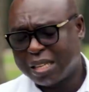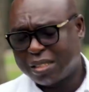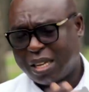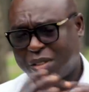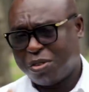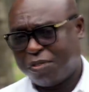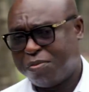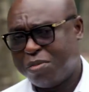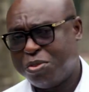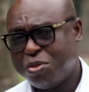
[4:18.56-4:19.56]
the
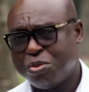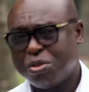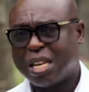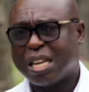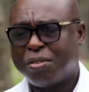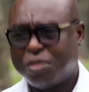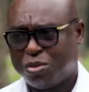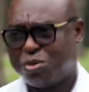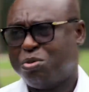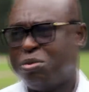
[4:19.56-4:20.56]
extent of me do
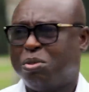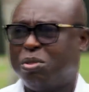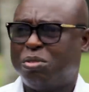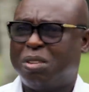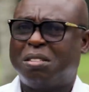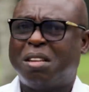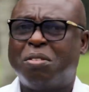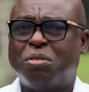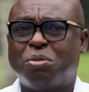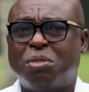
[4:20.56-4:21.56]
secondary school so
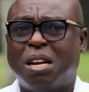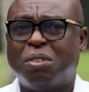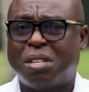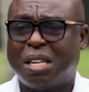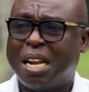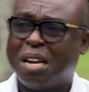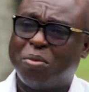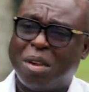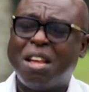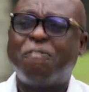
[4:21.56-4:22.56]
in secondary school dey unsa
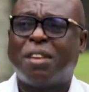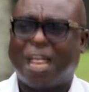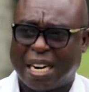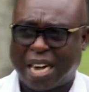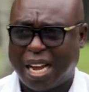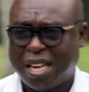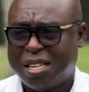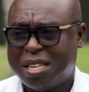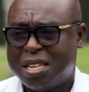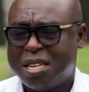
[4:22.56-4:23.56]
na wani afi
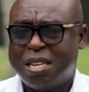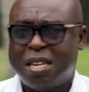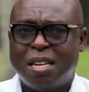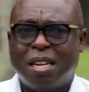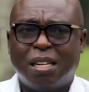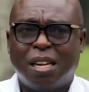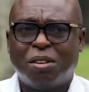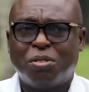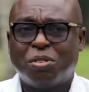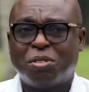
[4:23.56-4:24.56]
kakra
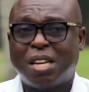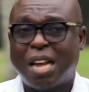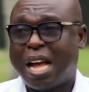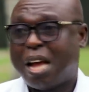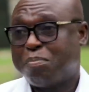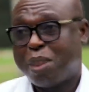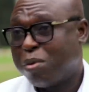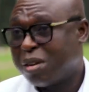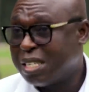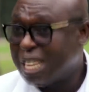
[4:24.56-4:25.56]
na ano so
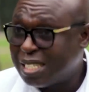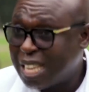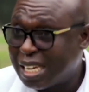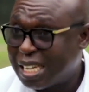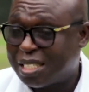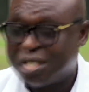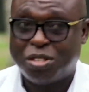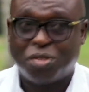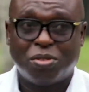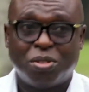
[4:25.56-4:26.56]
sila babo no ne ti
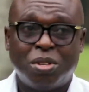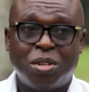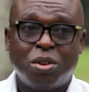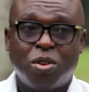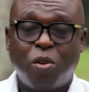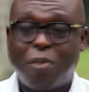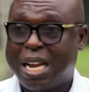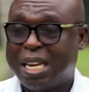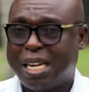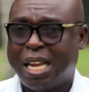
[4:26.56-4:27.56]
aneti enti no
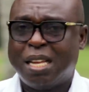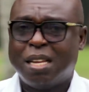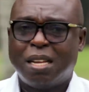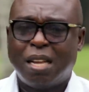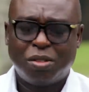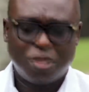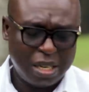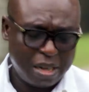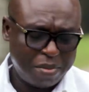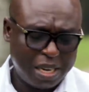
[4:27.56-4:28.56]
obey any day,
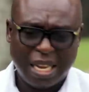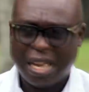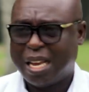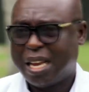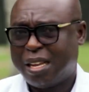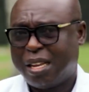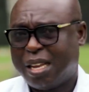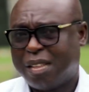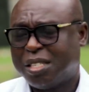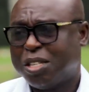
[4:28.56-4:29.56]
and turn them made it
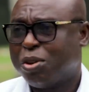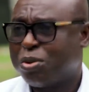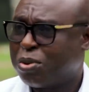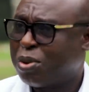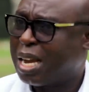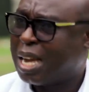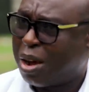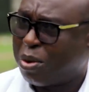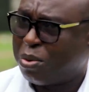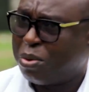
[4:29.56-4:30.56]
as a chin docono
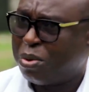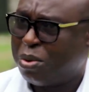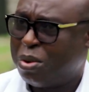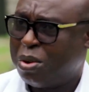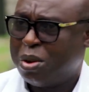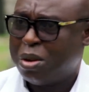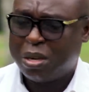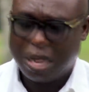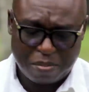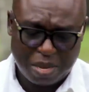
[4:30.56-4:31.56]
account.
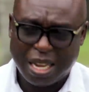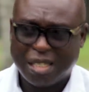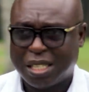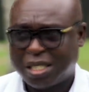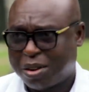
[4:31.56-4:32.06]
Now me and